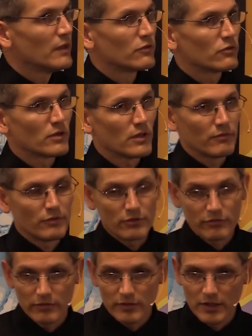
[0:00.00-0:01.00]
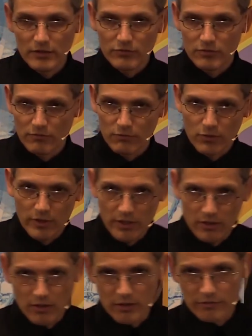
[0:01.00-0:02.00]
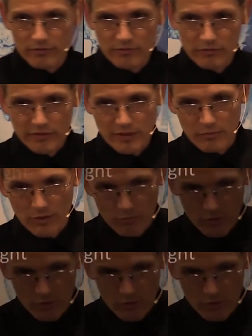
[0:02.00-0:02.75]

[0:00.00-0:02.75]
So all of those are things to avoid. Also, step number